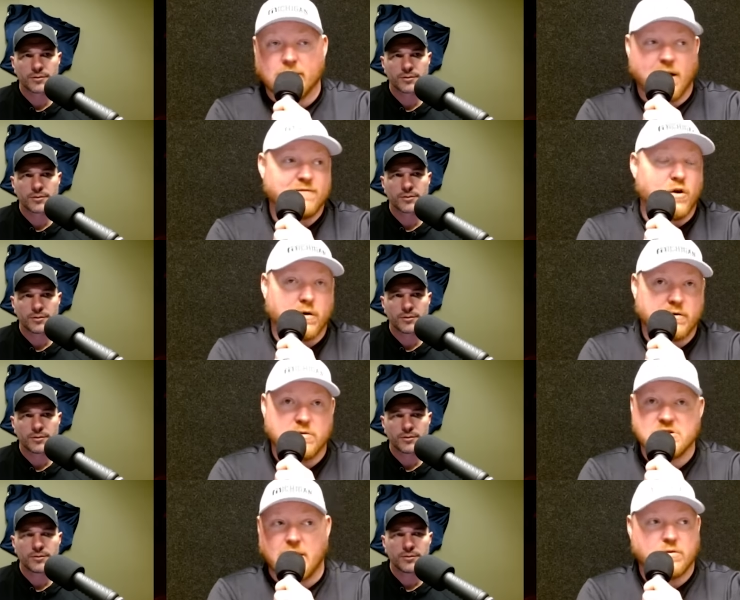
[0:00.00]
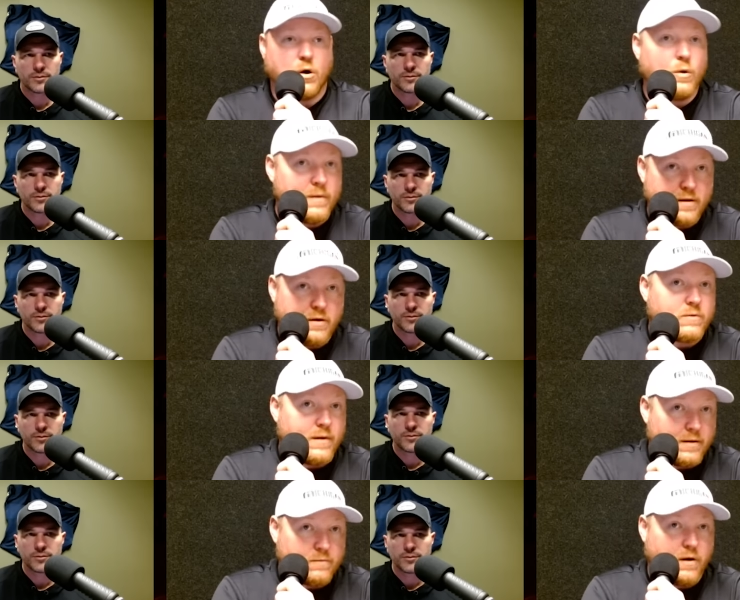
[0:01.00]
Speaker 1: Left guard goes down, Colby, you're
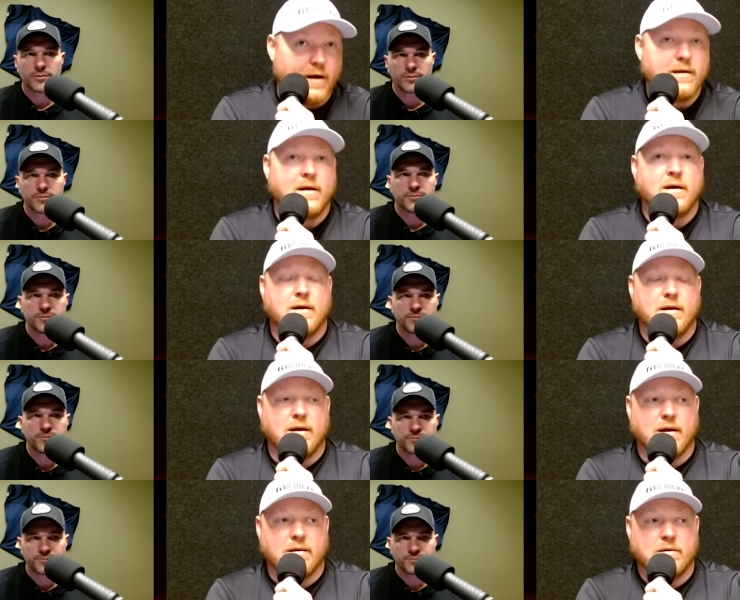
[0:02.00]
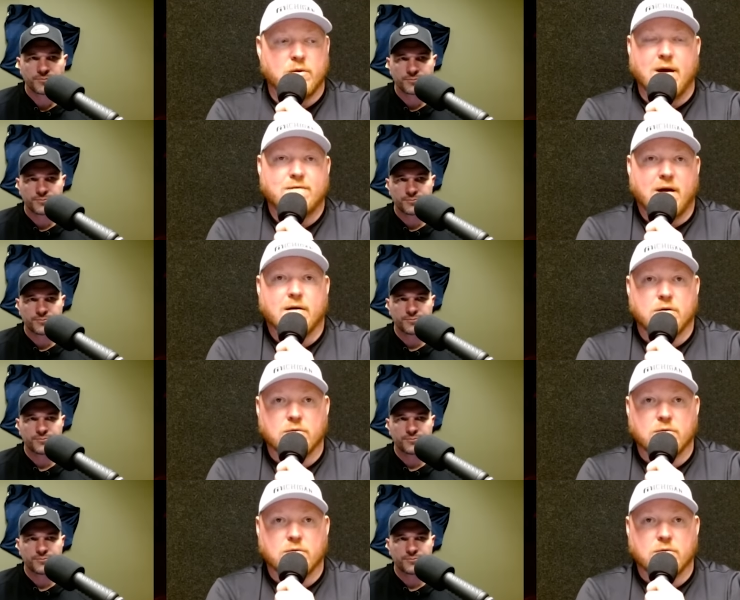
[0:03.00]
in, right? And you add value,